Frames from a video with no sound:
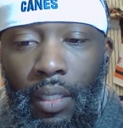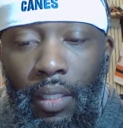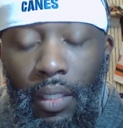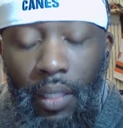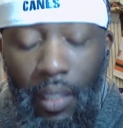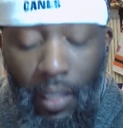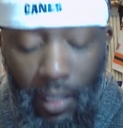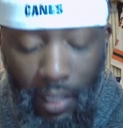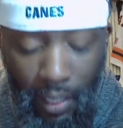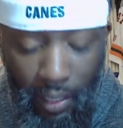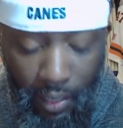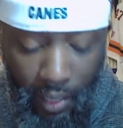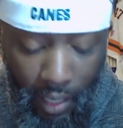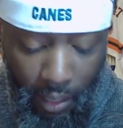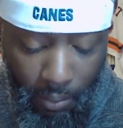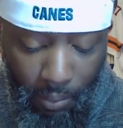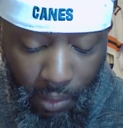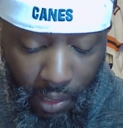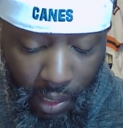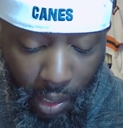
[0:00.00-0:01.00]
Yeah,
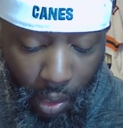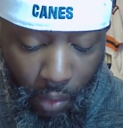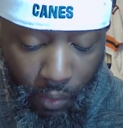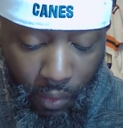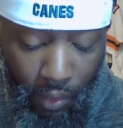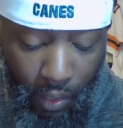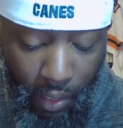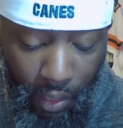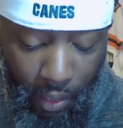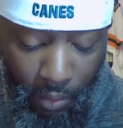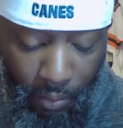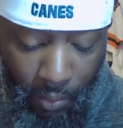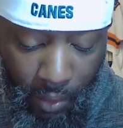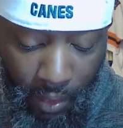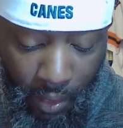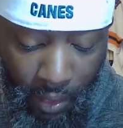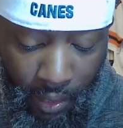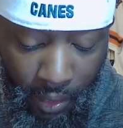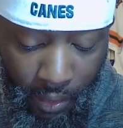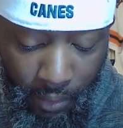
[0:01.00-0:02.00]
they'd be over here,
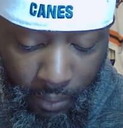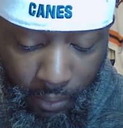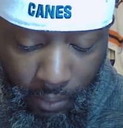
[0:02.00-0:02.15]
man.